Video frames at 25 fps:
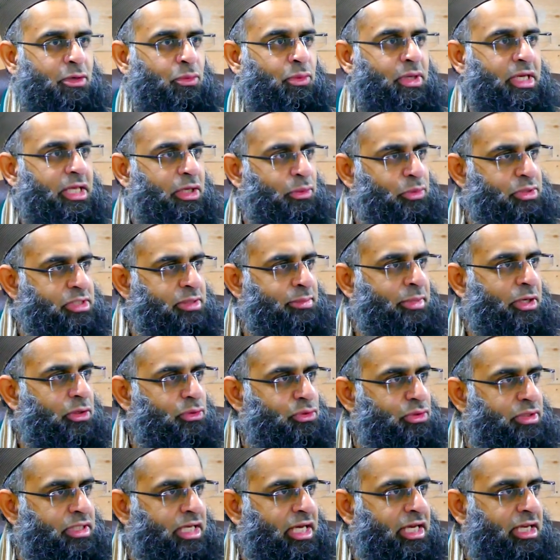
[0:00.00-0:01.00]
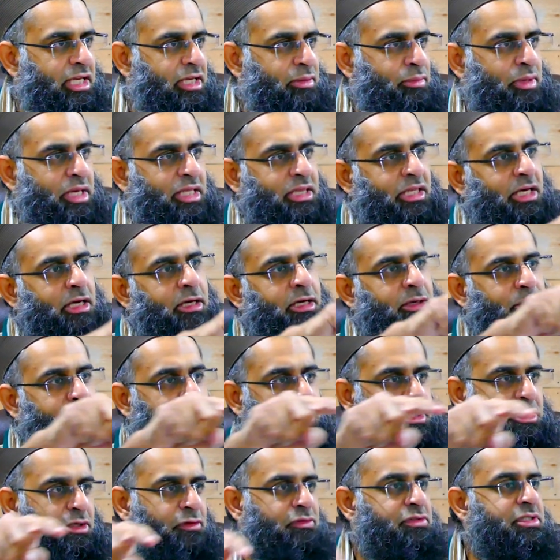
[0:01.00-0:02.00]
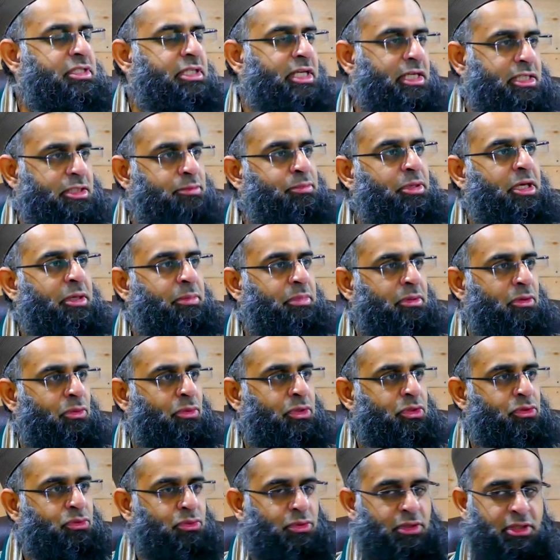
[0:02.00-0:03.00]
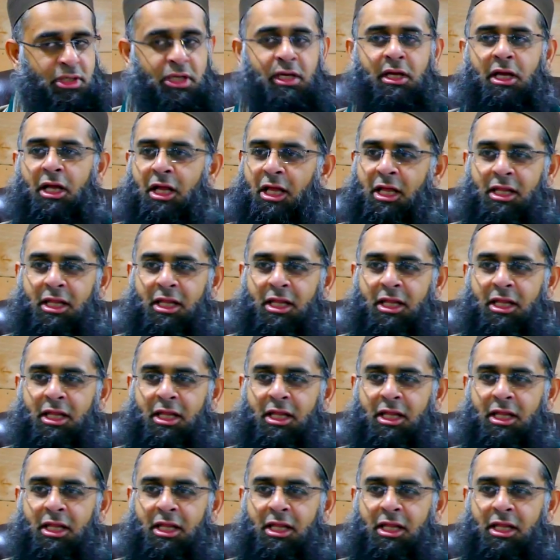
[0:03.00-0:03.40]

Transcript: when he was about to die, he made that committee of six people, which were